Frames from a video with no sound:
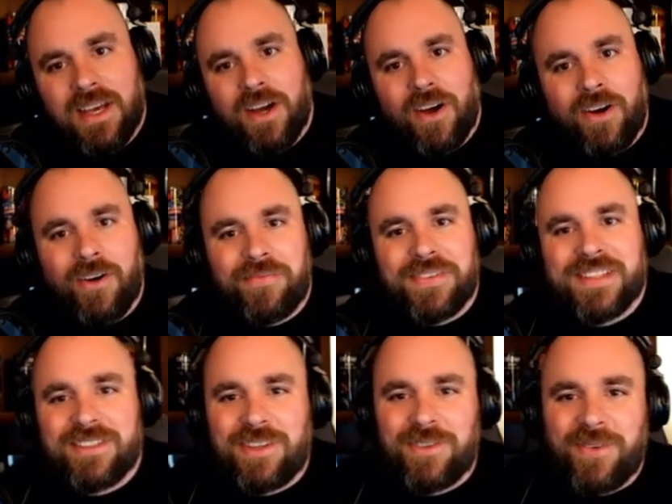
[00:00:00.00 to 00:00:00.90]

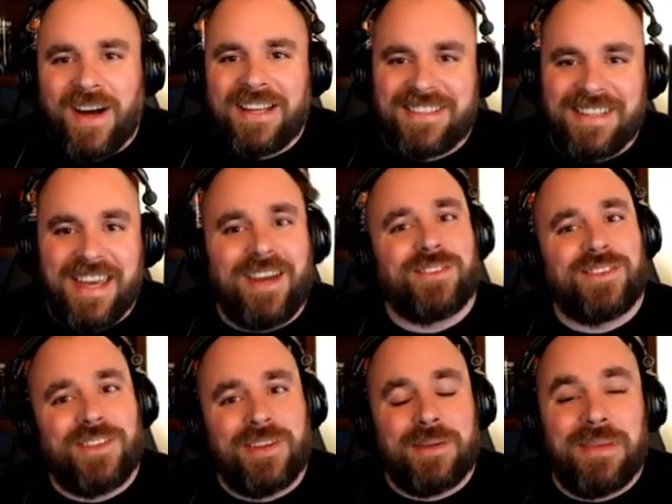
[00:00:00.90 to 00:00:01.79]
hopefully she's watching now,
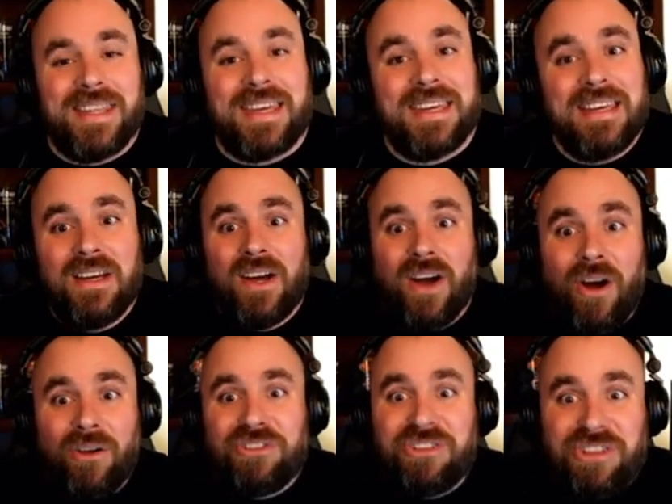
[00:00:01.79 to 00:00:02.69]
so you could be like,
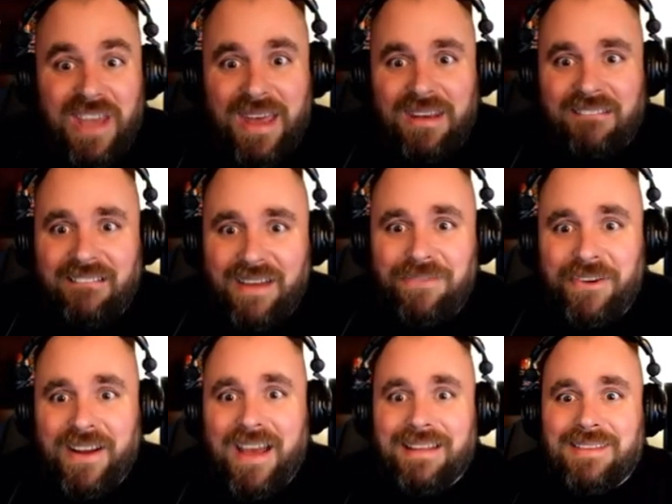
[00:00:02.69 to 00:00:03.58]
oh shit, I
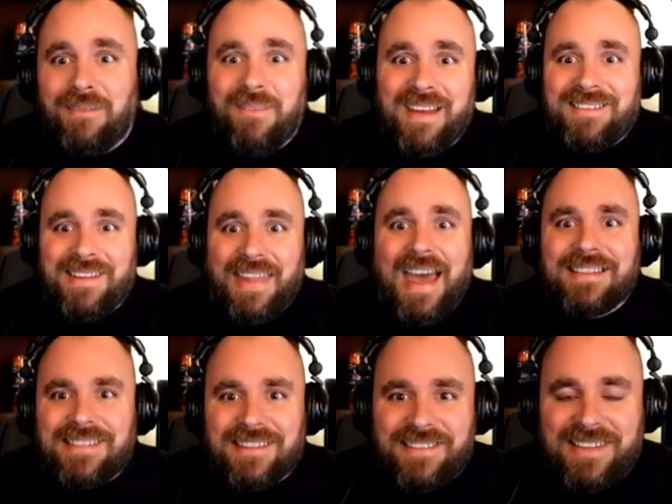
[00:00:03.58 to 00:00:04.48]
forgot to mention
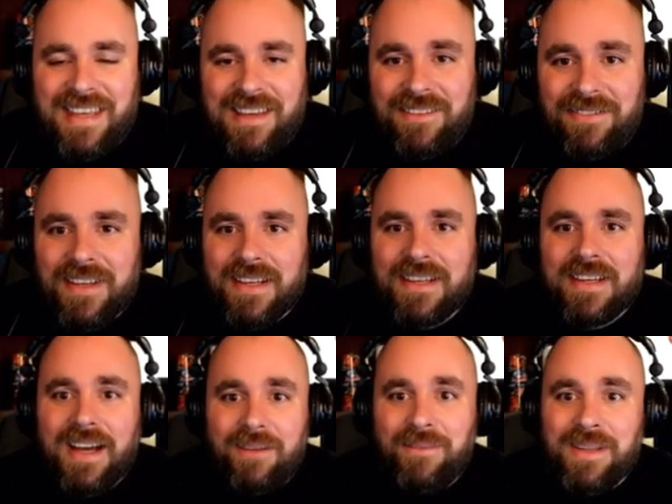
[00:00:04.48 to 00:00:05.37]
that to Steve.
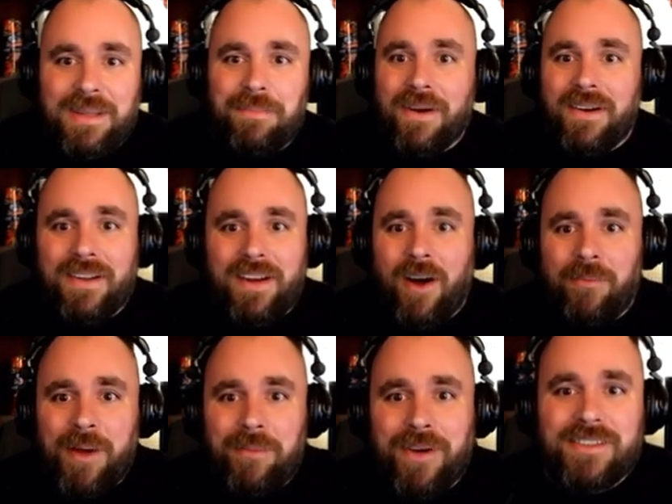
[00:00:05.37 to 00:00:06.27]
I'm really burning all
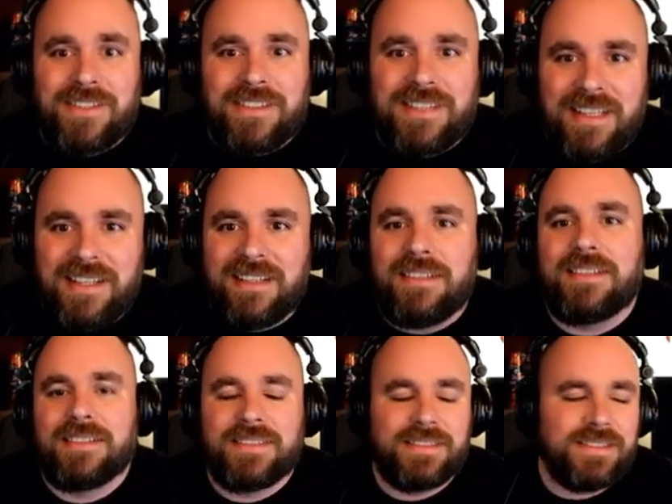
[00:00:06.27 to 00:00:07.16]
my bridges
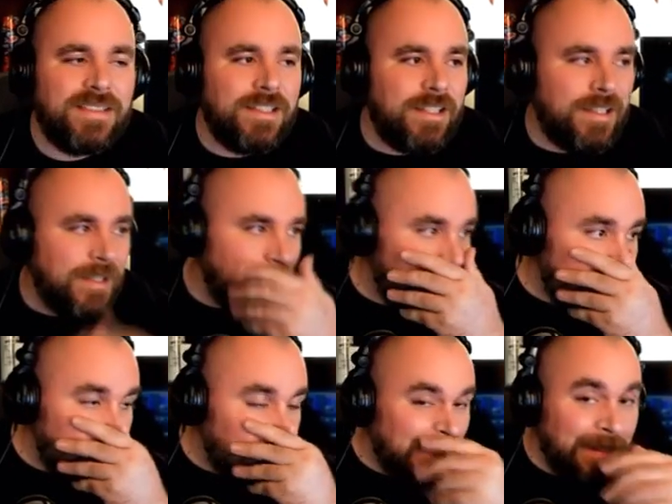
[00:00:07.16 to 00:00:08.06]
here.
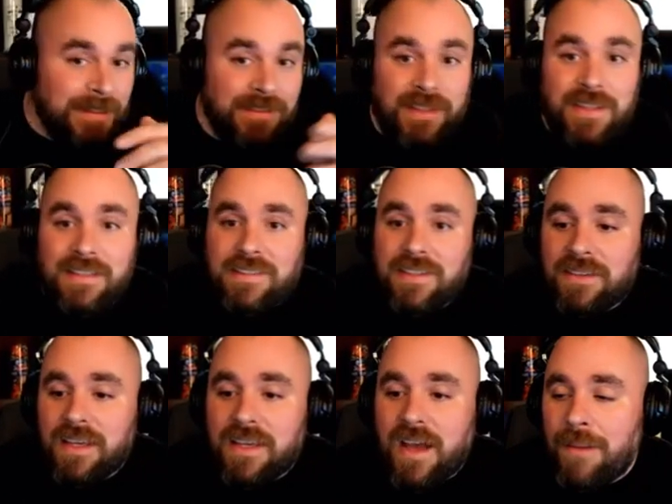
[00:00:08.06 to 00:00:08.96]
So this
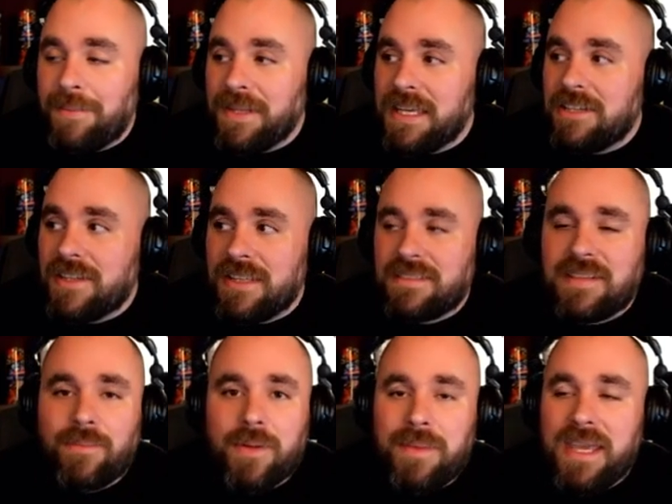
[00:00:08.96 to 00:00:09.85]
is a compilation that
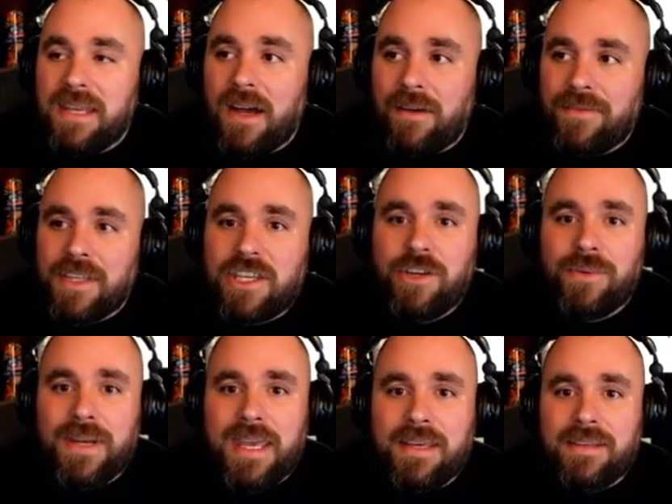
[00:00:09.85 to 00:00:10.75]
someone made of the
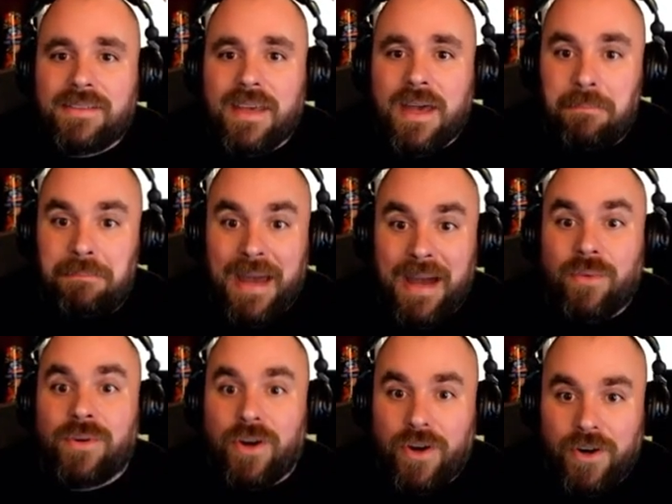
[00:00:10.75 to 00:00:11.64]
Q&As
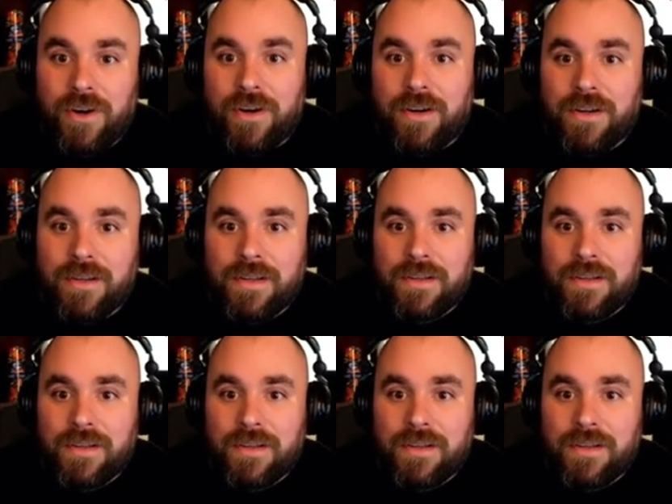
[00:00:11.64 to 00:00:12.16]
about her,